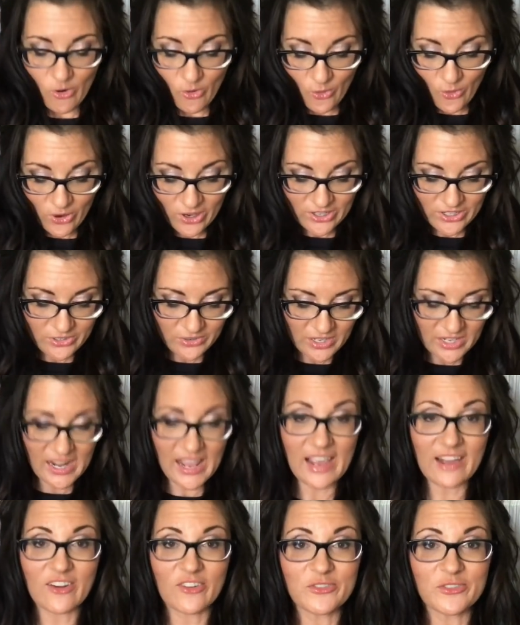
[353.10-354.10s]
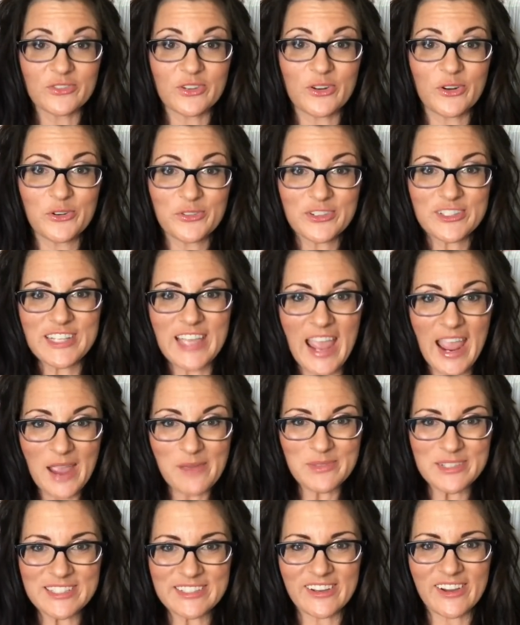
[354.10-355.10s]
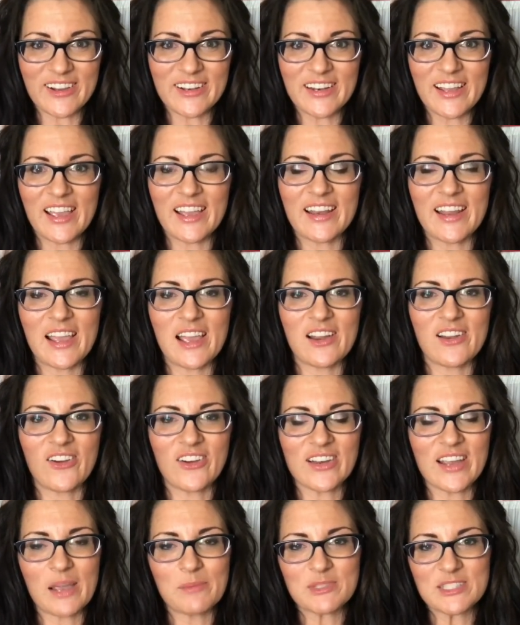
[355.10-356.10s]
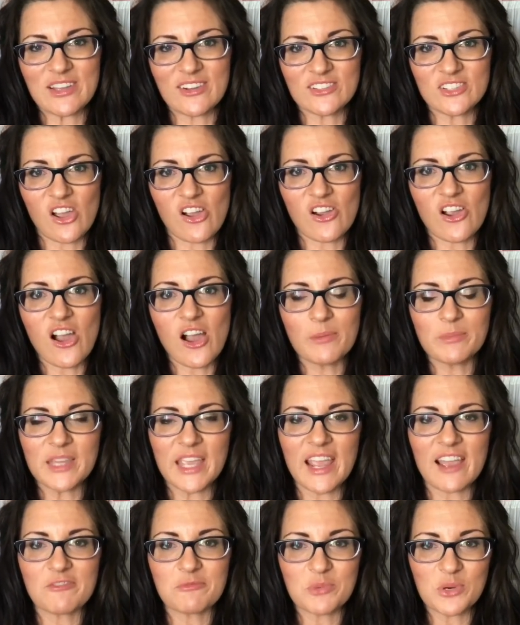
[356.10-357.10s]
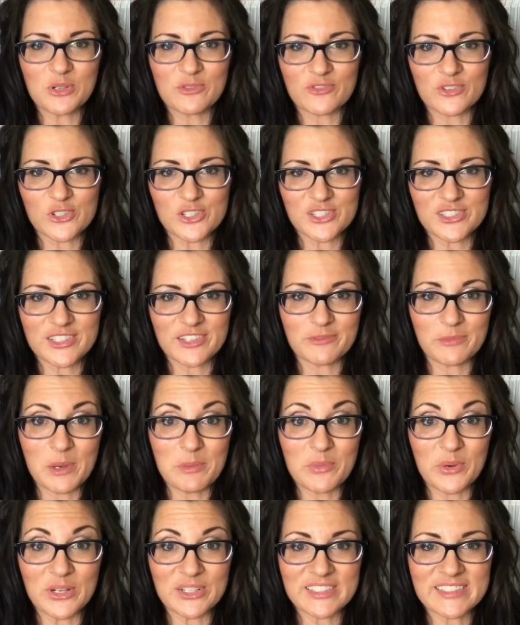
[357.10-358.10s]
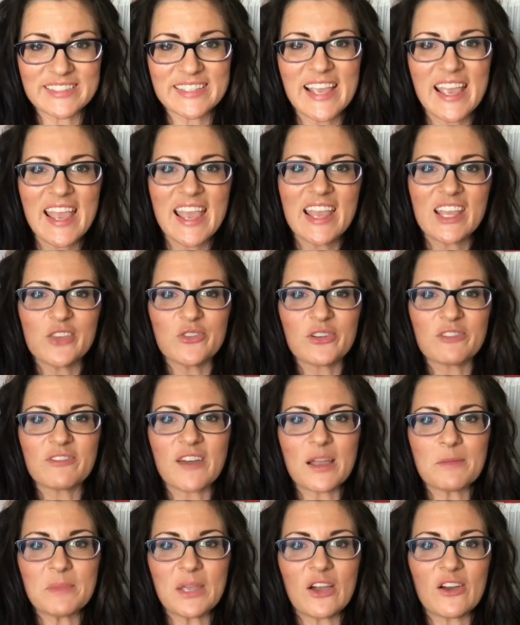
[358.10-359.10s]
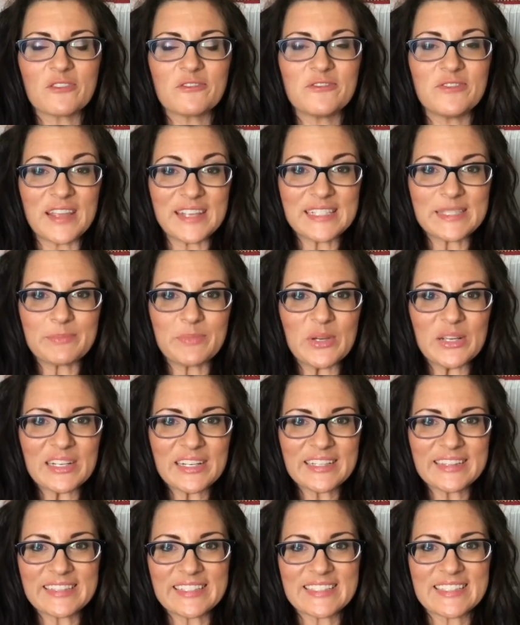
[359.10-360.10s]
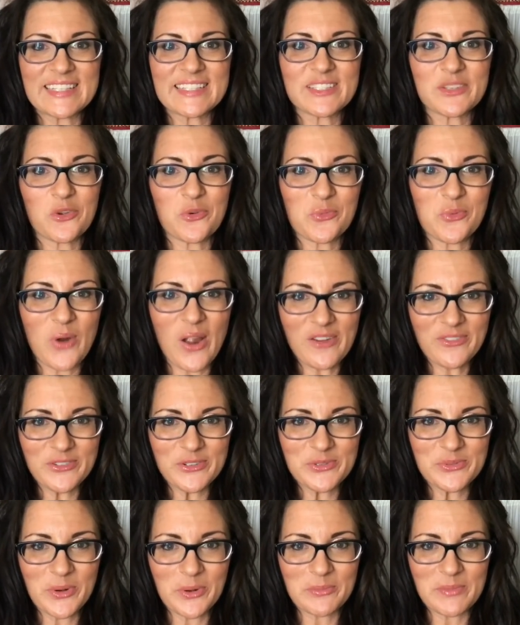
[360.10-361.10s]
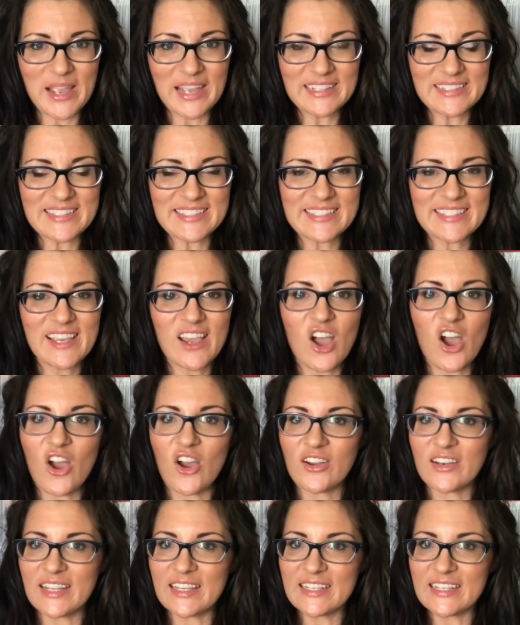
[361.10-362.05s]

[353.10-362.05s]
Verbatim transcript: or you can head over to Amazon and on Amazon.com they have print versions of my books. You can find me on Facebook, Lissa's Raw Food Romance on